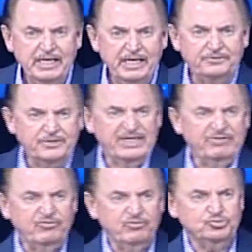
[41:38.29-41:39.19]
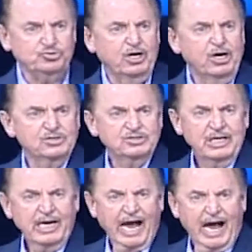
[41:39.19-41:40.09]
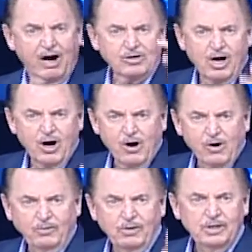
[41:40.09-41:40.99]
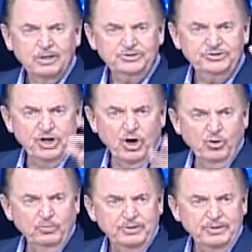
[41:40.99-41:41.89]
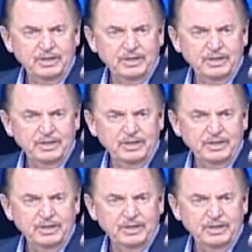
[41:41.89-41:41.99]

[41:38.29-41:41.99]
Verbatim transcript: He'll deliver from drugs, alcohol, dope,